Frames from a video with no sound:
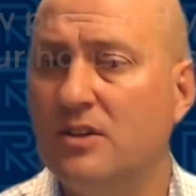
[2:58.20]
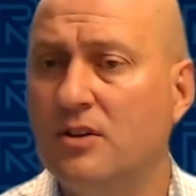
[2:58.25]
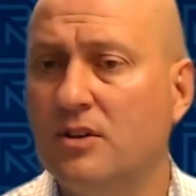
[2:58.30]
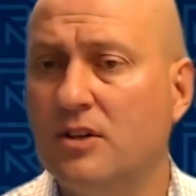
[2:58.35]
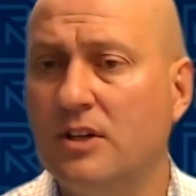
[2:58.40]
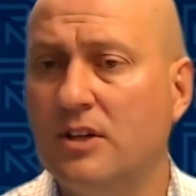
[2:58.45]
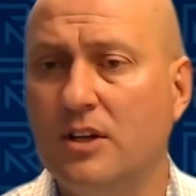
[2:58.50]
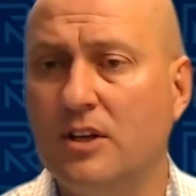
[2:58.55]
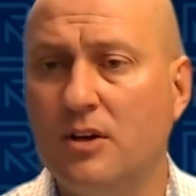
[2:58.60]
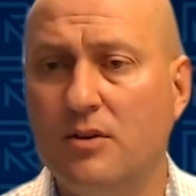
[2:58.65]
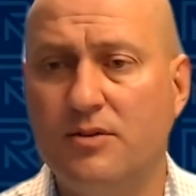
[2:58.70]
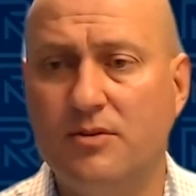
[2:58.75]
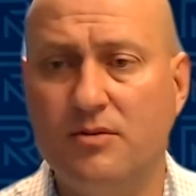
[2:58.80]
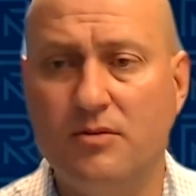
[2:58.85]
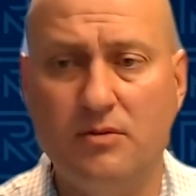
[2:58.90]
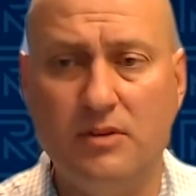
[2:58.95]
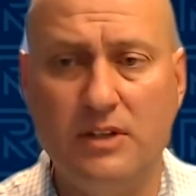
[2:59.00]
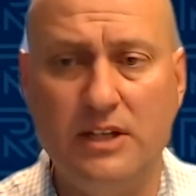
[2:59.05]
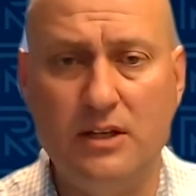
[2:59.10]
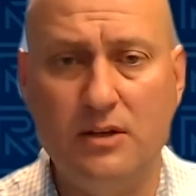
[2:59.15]
you're going to go through
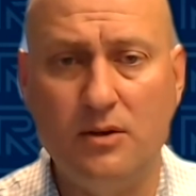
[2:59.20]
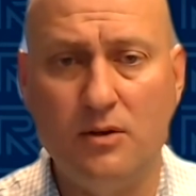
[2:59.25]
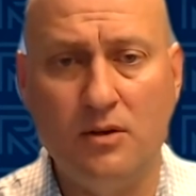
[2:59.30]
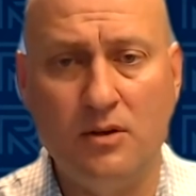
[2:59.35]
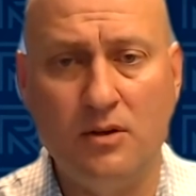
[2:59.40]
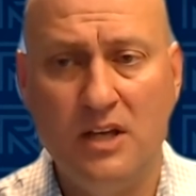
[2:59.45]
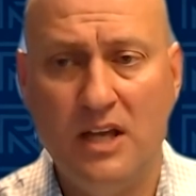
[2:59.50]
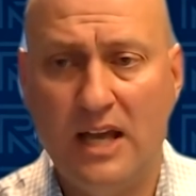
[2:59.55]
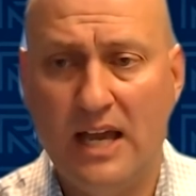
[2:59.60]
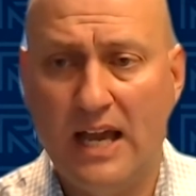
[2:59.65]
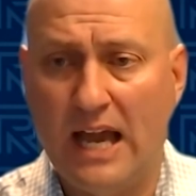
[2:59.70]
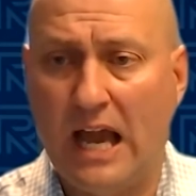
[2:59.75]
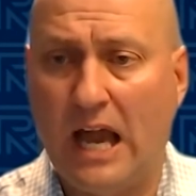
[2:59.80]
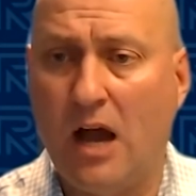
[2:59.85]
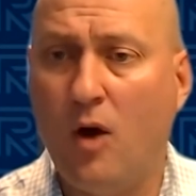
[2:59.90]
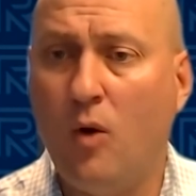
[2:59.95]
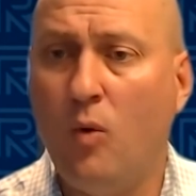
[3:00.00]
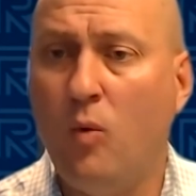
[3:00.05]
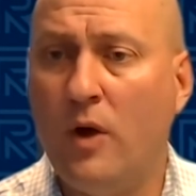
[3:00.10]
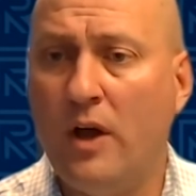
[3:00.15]
legal.
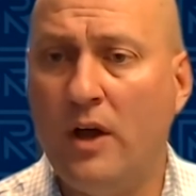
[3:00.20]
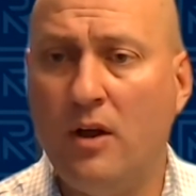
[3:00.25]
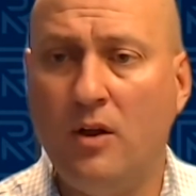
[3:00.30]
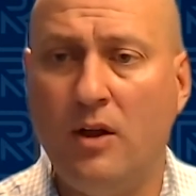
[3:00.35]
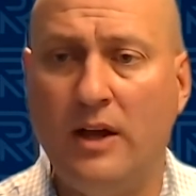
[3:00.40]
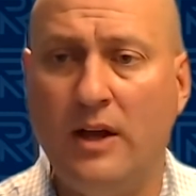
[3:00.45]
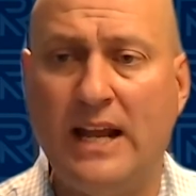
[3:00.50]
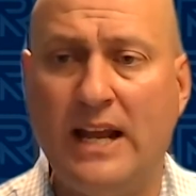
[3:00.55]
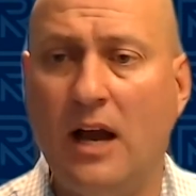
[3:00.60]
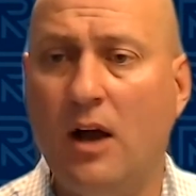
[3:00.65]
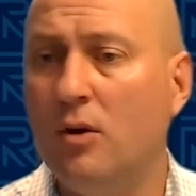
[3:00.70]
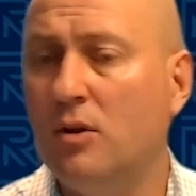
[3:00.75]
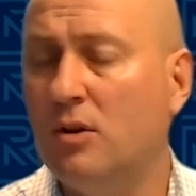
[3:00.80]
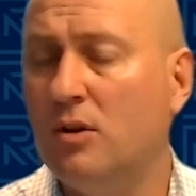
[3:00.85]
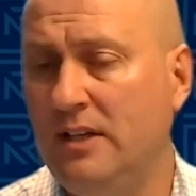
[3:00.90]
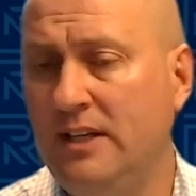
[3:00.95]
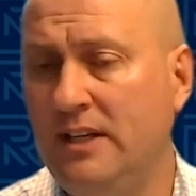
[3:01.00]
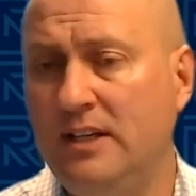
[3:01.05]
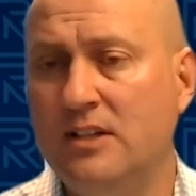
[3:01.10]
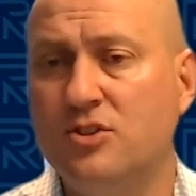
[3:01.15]
How well and how
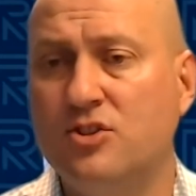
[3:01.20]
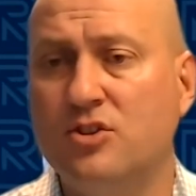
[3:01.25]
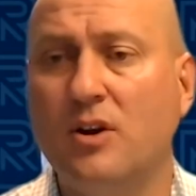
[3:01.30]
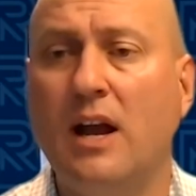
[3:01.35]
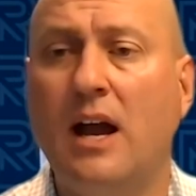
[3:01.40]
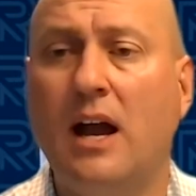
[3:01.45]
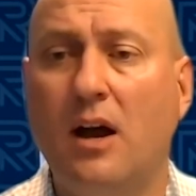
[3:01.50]
clean is your